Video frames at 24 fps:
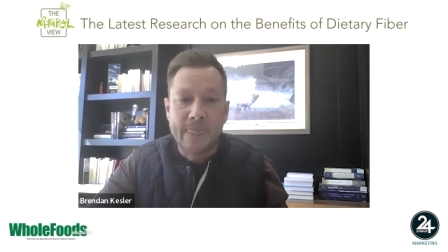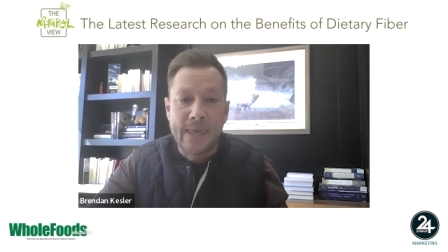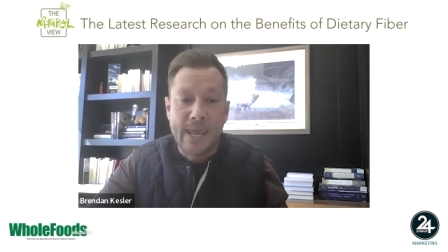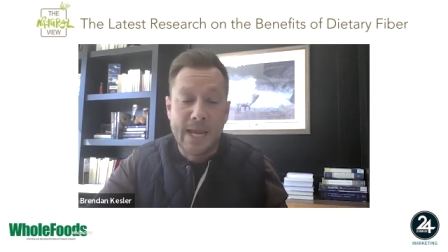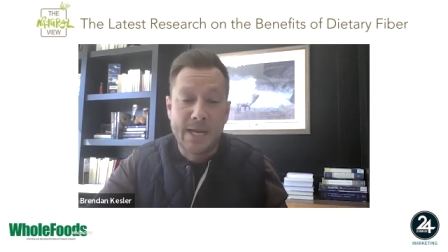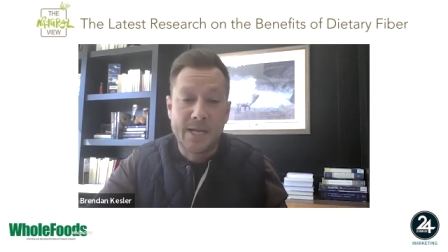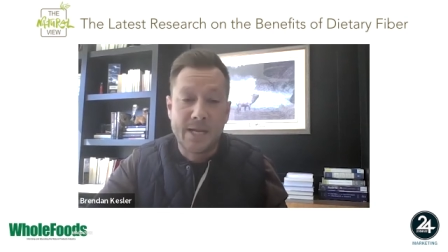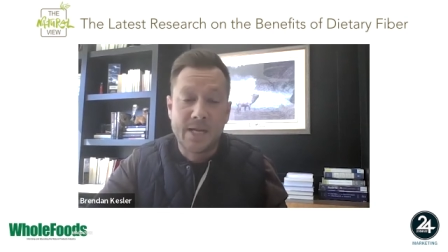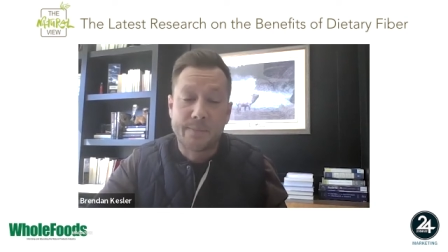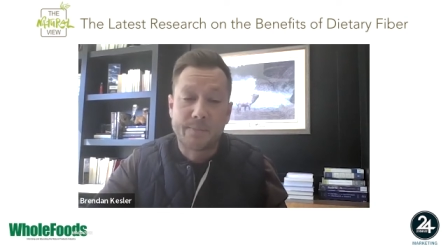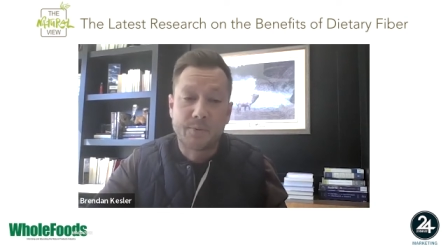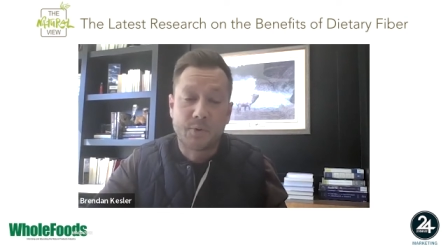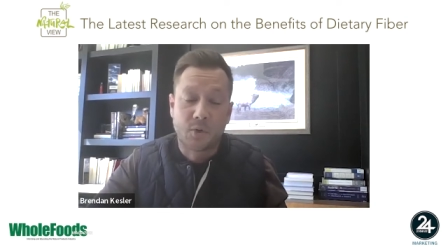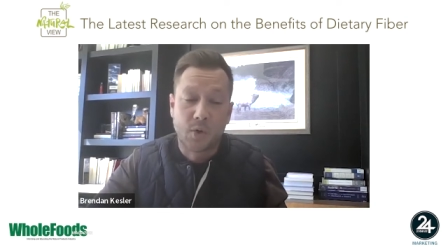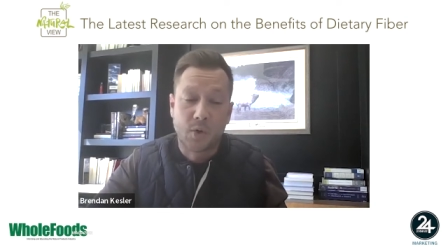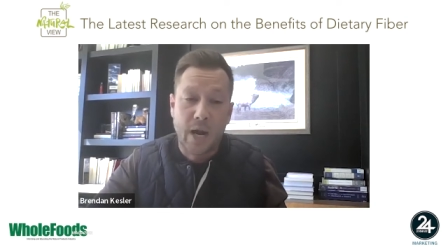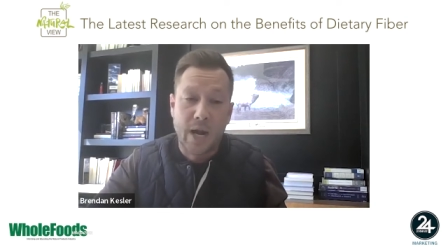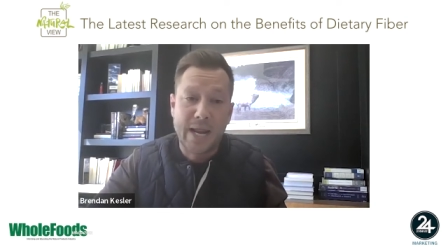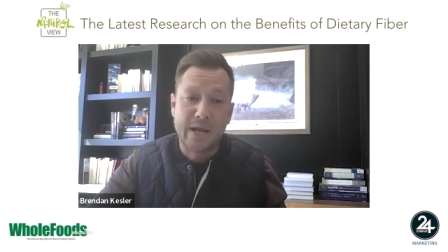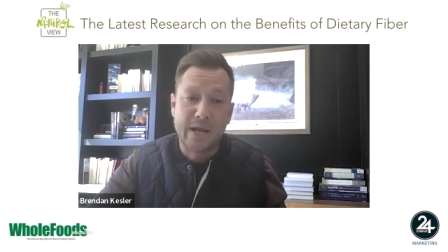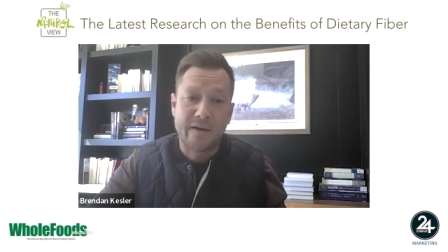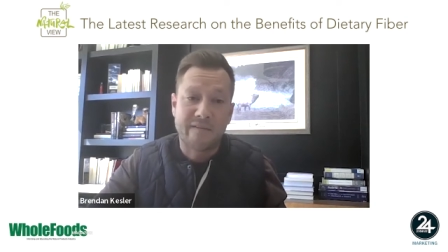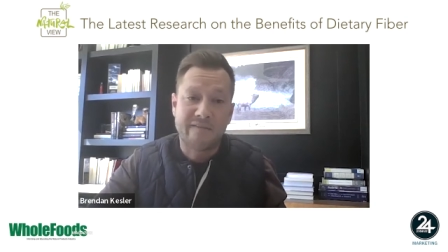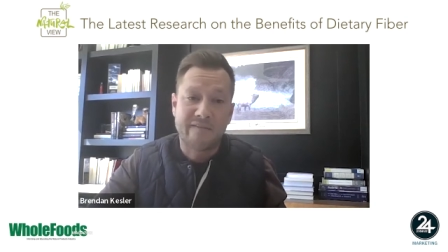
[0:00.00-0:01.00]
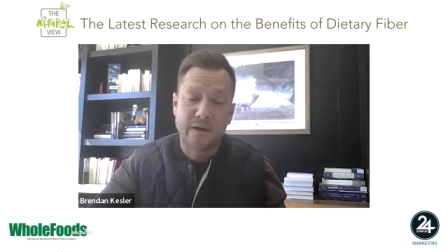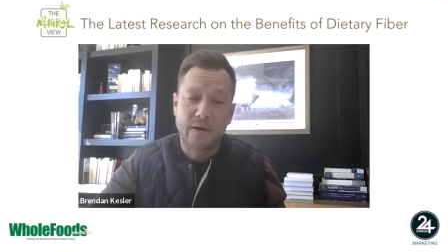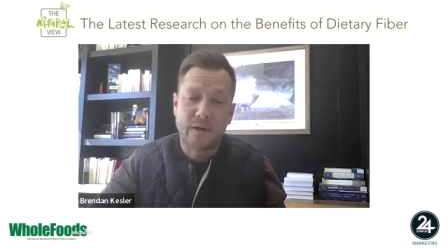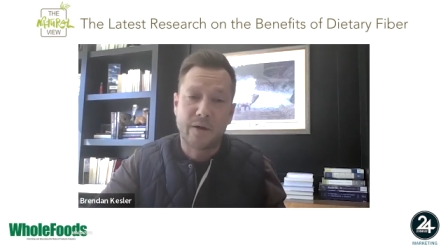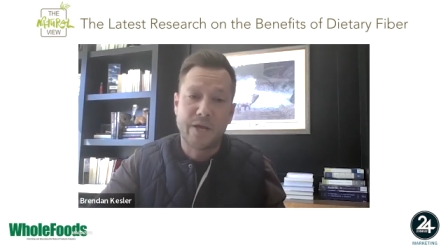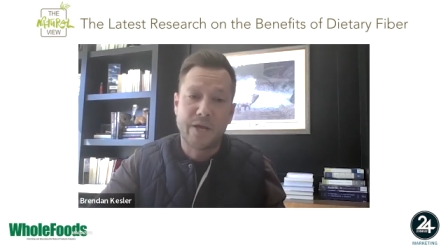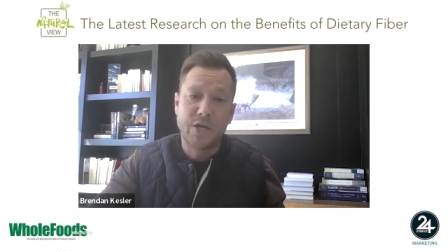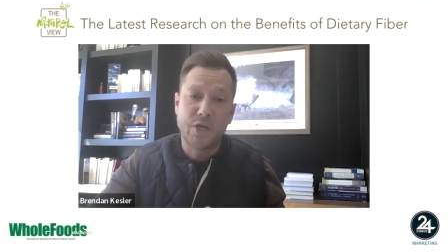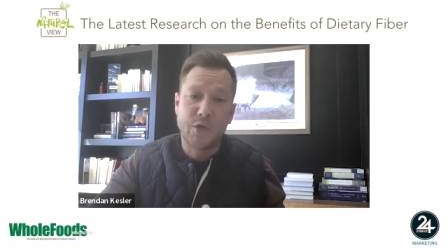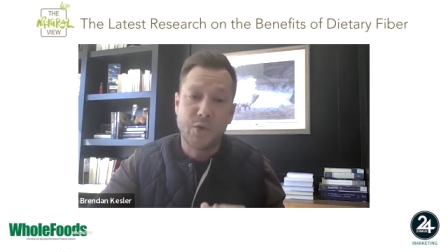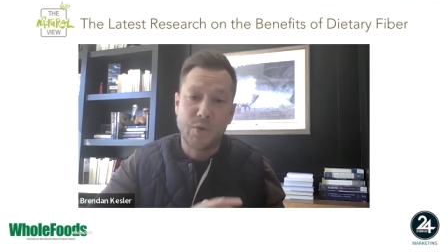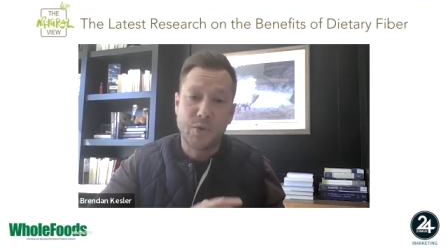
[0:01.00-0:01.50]
ended up creating a
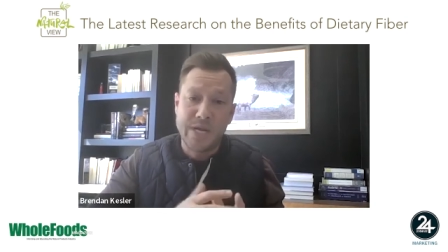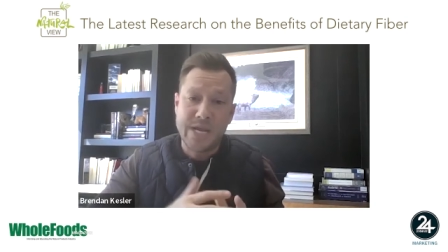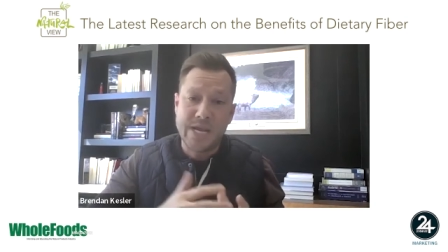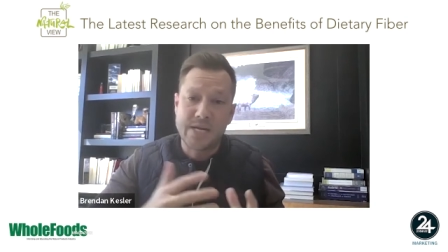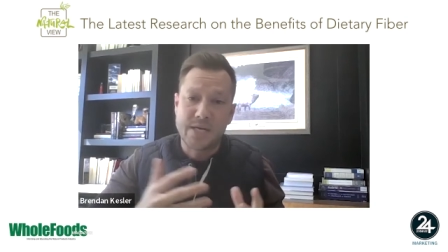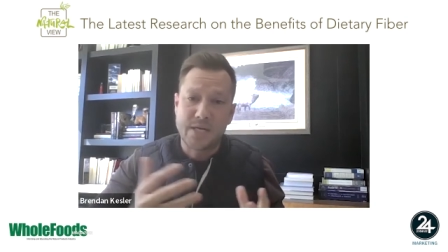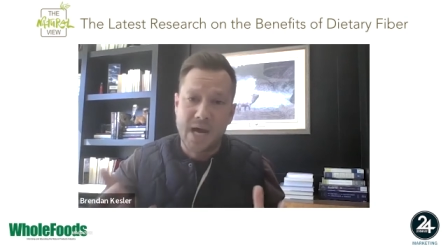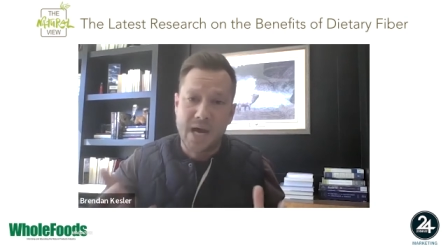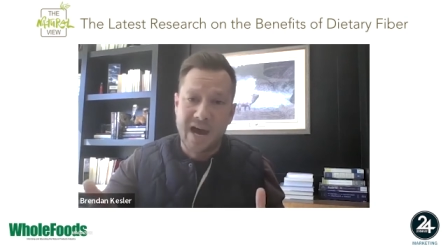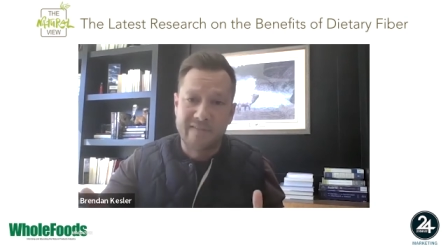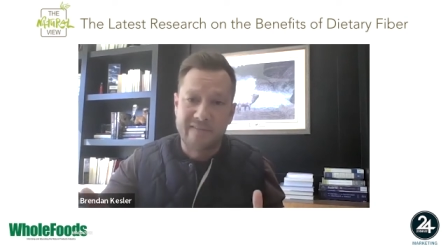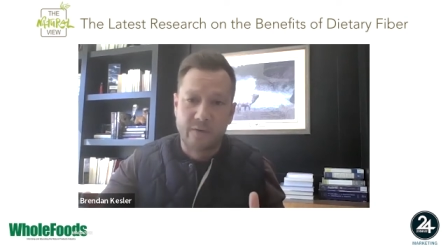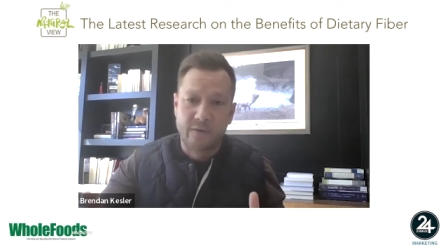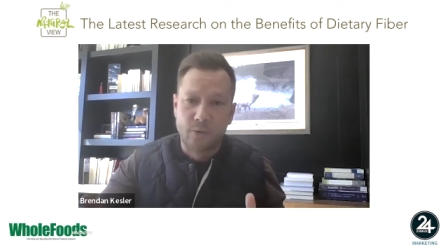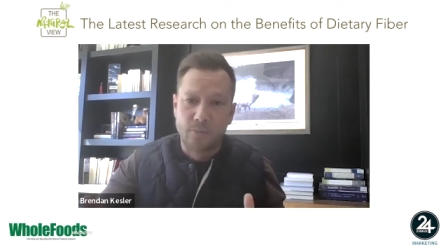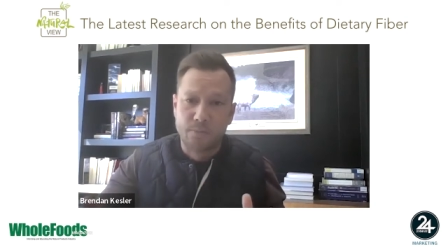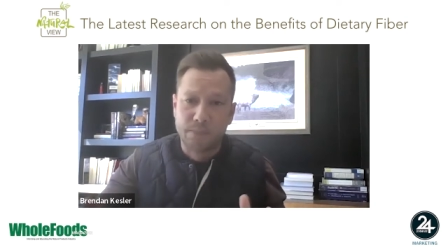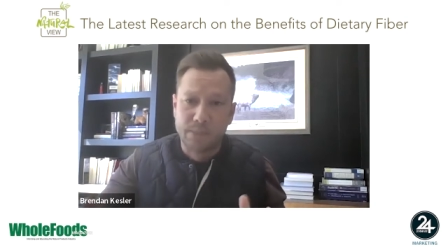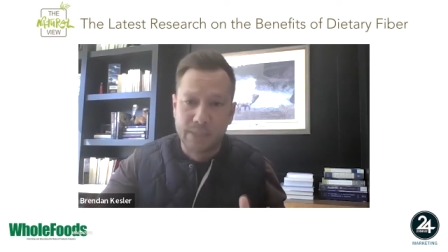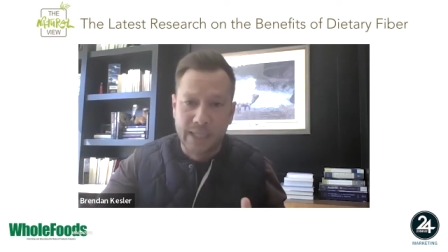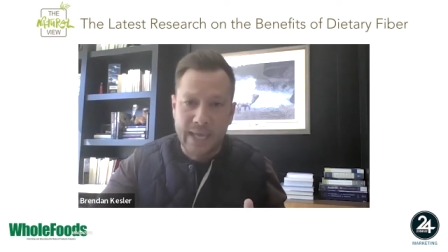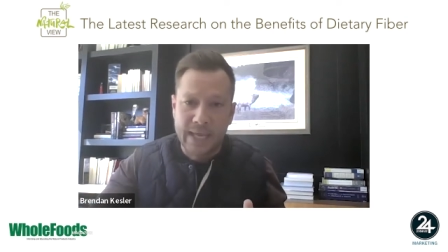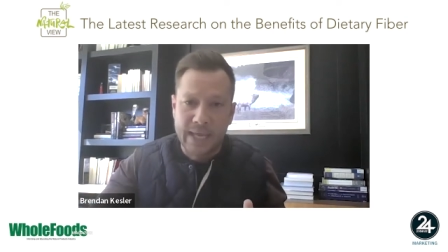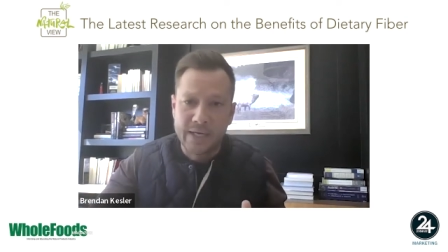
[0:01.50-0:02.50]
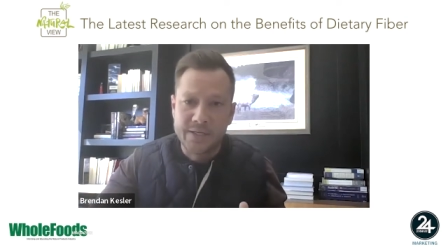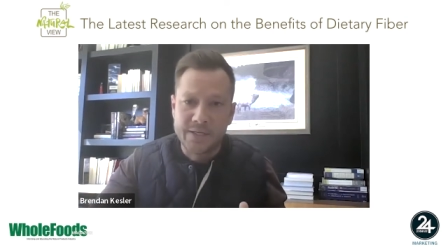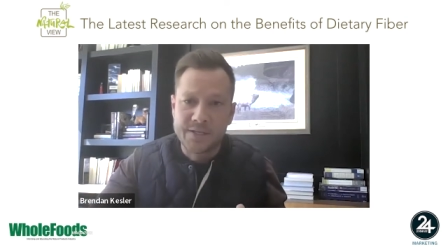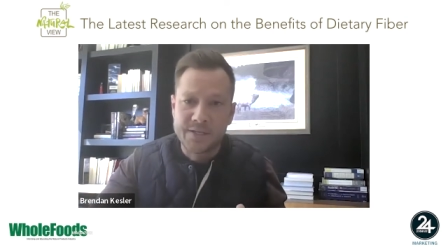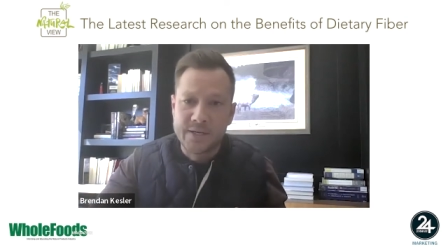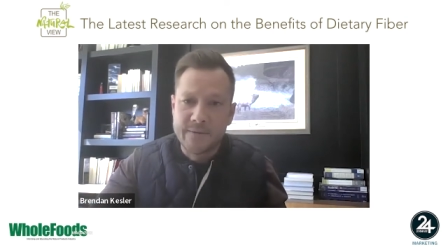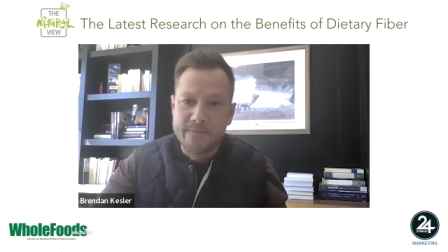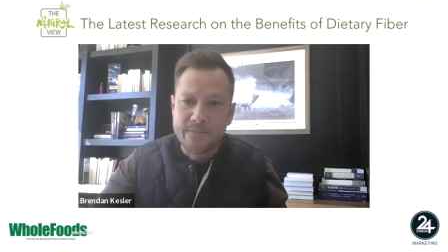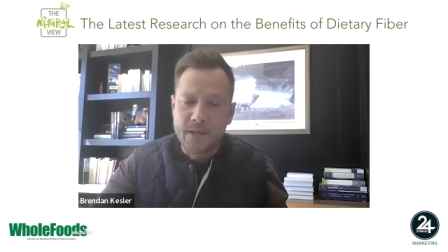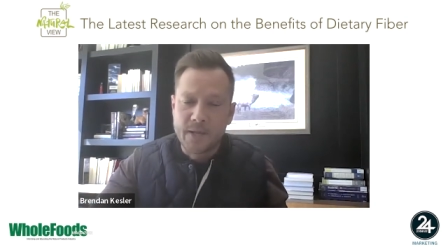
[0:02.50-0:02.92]
very unique, novel blend